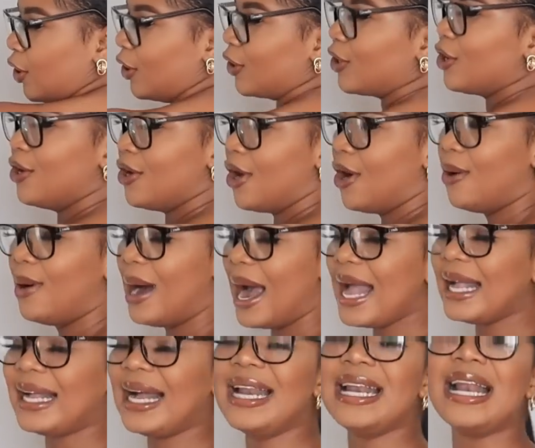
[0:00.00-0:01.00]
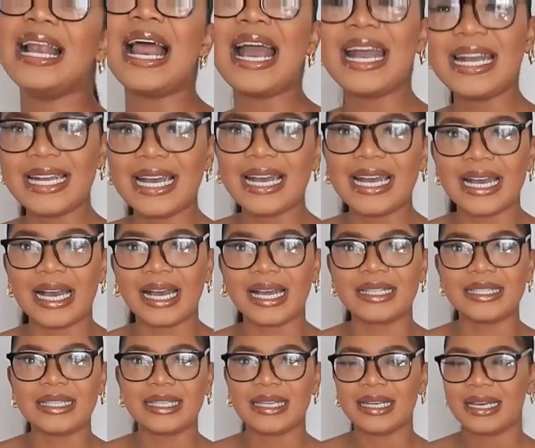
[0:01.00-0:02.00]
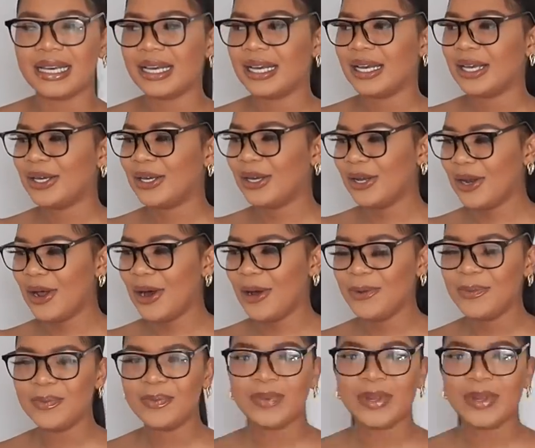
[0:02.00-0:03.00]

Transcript: You know, I kind of like it, you know.